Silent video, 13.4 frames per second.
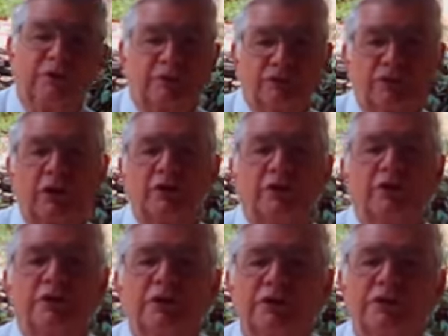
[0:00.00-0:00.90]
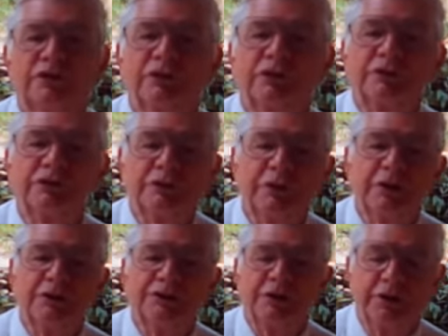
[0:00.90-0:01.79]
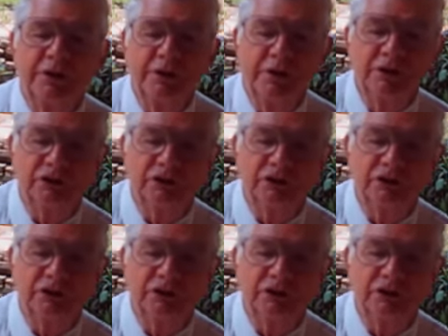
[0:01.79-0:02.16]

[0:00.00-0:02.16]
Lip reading: He was talking to the Trinity.